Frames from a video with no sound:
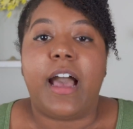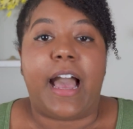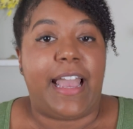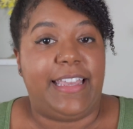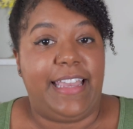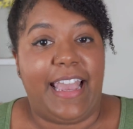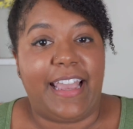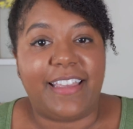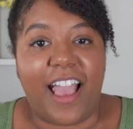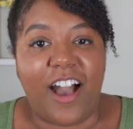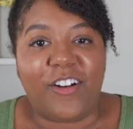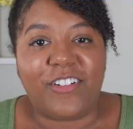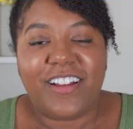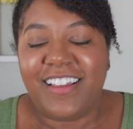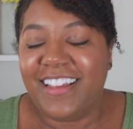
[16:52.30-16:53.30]
I can't
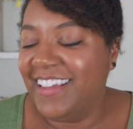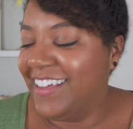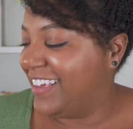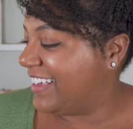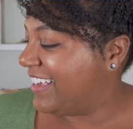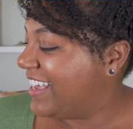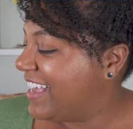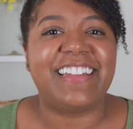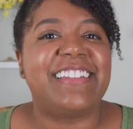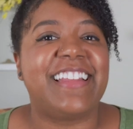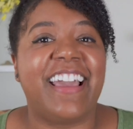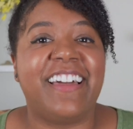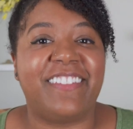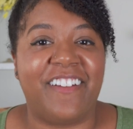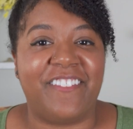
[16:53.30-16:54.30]
count. Let's
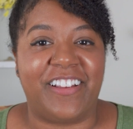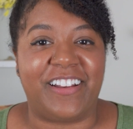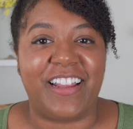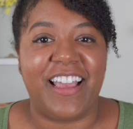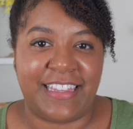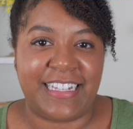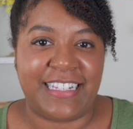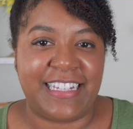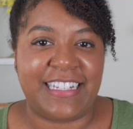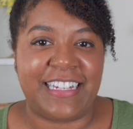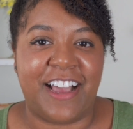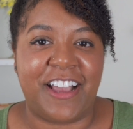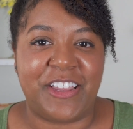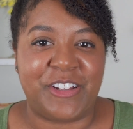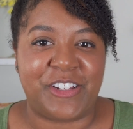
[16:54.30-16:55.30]
say 11. This is
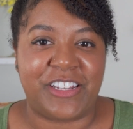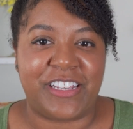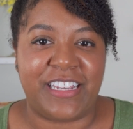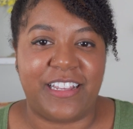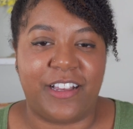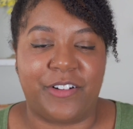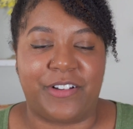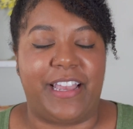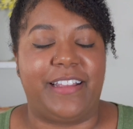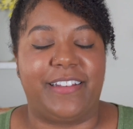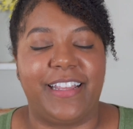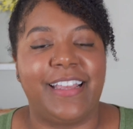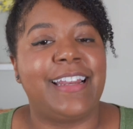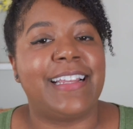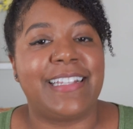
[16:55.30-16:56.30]
not usually,
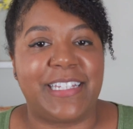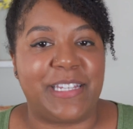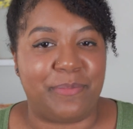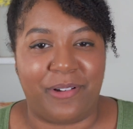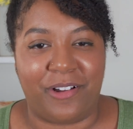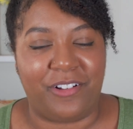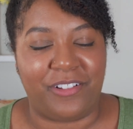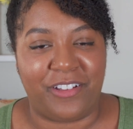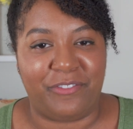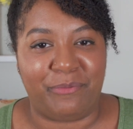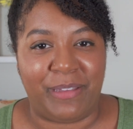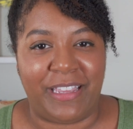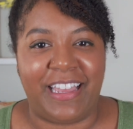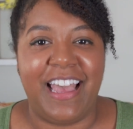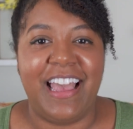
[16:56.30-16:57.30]
okay, it is typical of
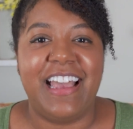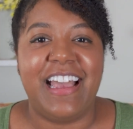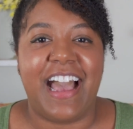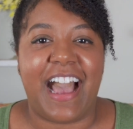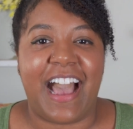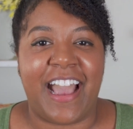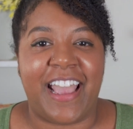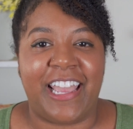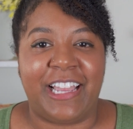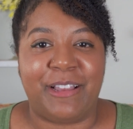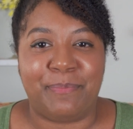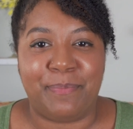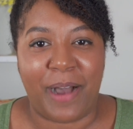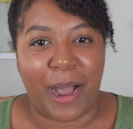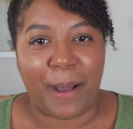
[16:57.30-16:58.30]
me.
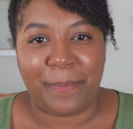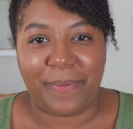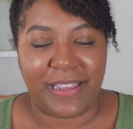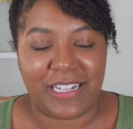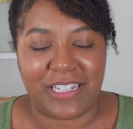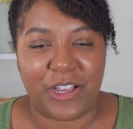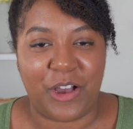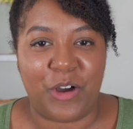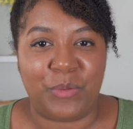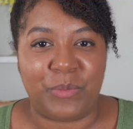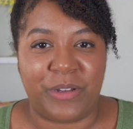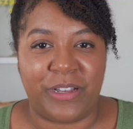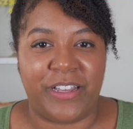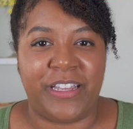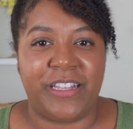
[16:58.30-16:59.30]
I pop into Home
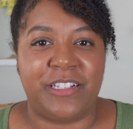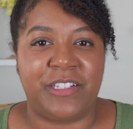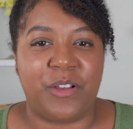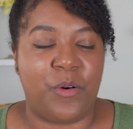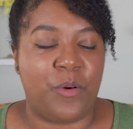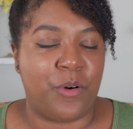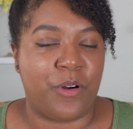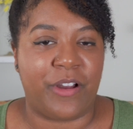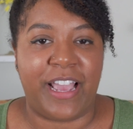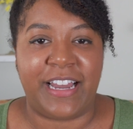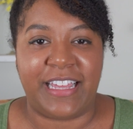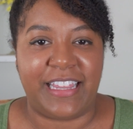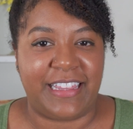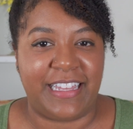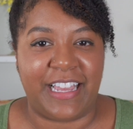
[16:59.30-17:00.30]
Goods or
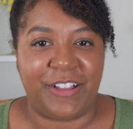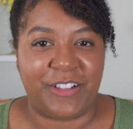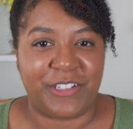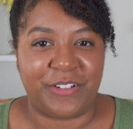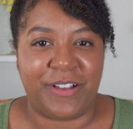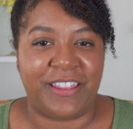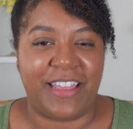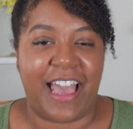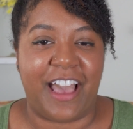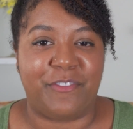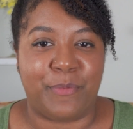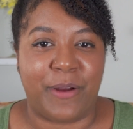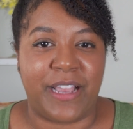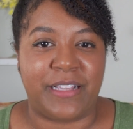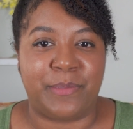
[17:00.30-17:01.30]
anything else around the
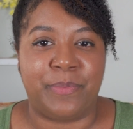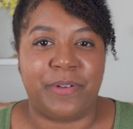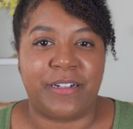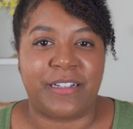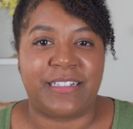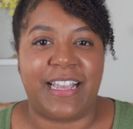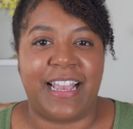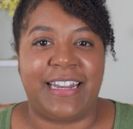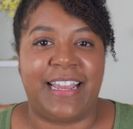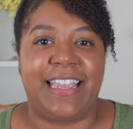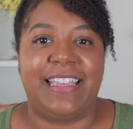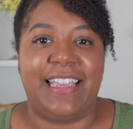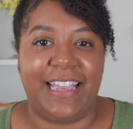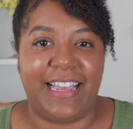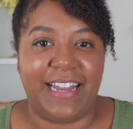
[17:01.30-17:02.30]
half price books, and I
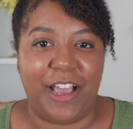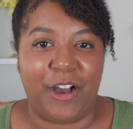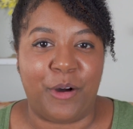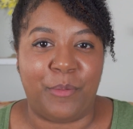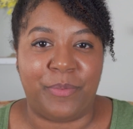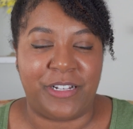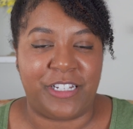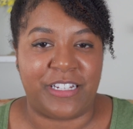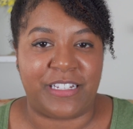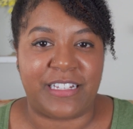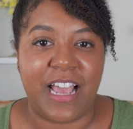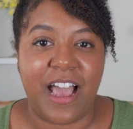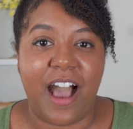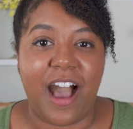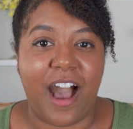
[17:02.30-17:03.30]
can't help but just
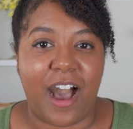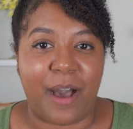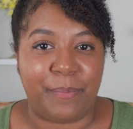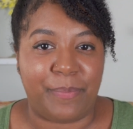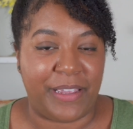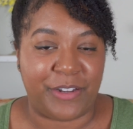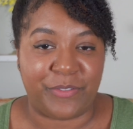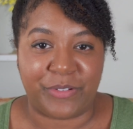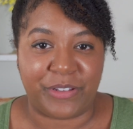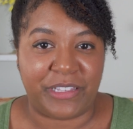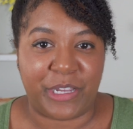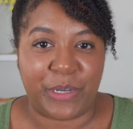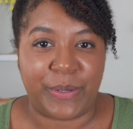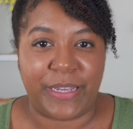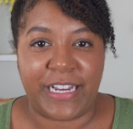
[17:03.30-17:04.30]
hop in
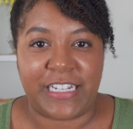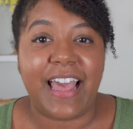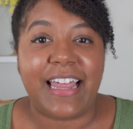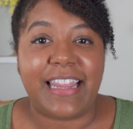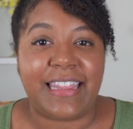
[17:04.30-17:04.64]
really quick.